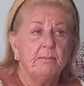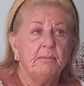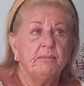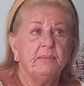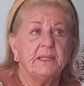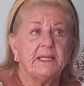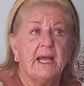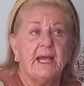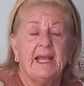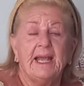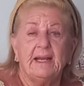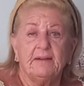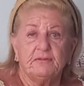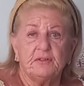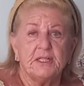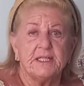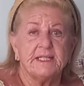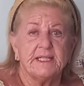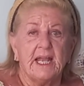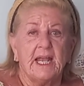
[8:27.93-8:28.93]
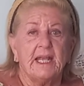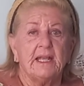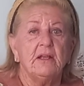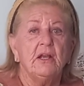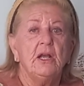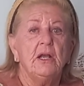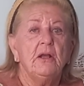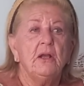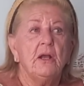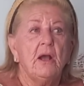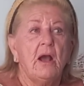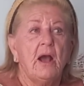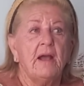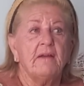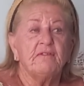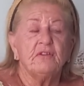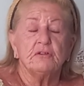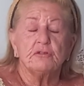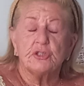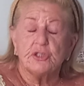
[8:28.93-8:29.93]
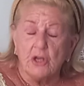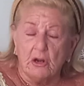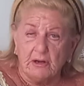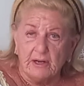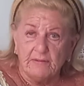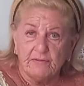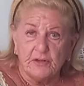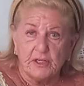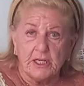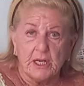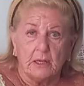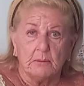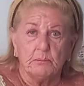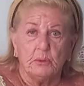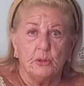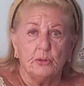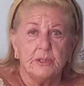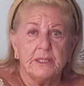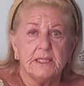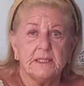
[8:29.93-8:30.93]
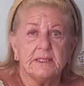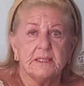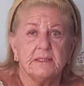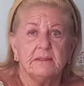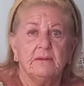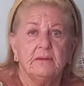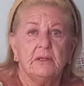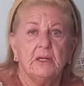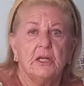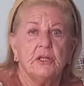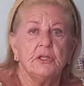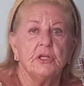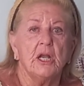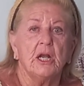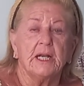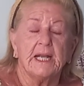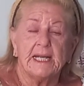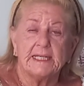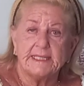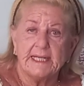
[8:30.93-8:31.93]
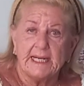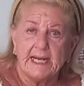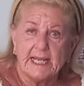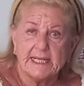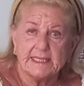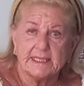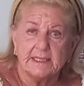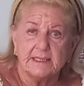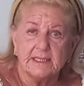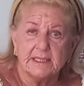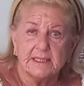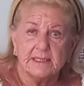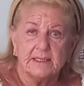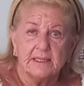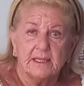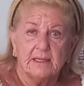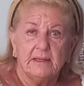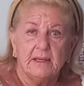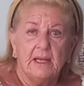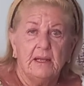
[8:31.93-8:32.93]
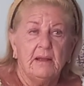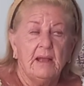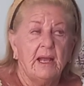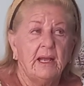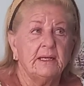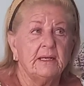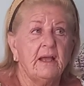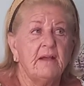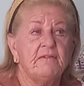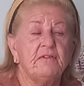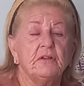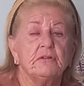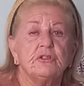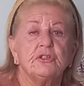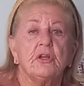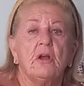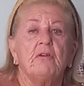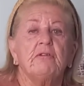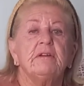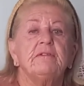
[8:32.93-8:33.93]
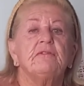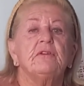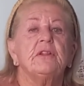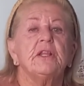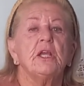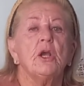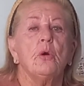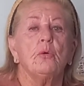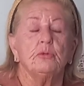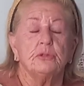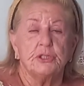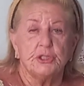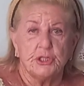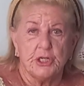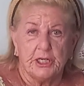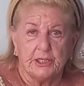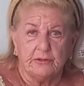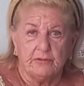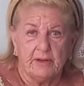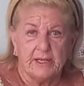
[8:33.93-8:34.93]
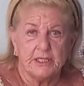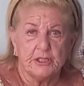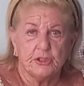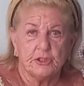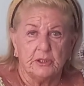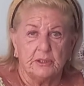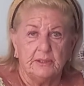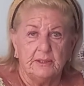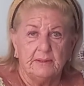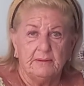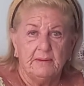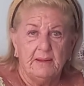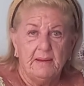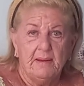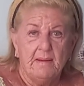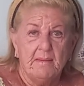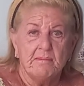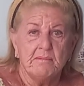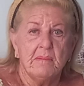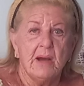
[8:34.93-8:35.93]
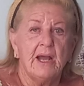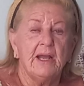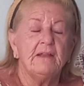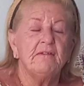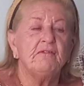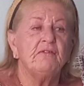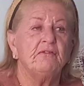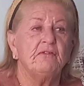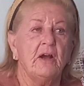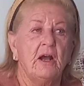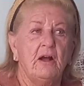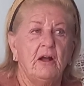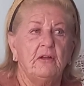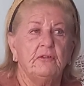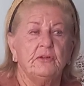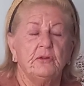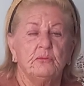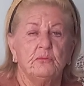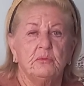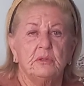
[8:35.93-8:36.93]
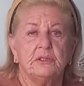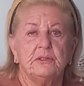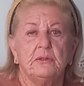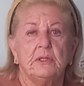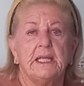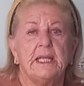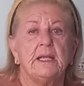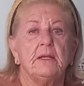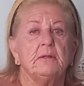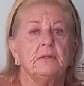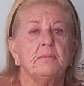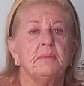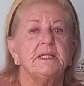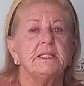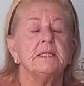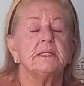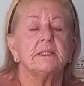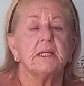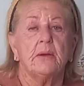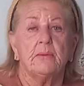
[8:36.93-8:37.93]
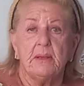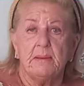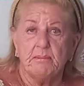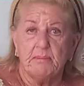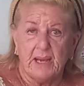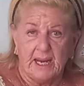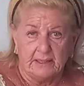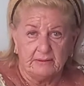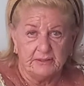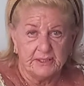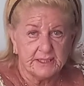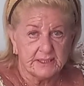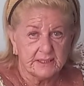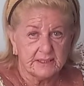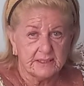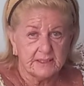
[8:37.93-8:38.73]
But I have to say, I feel sorry for young boys, young adolescents, and I feel sorry for the older generation. My father he'd been so embarrassed.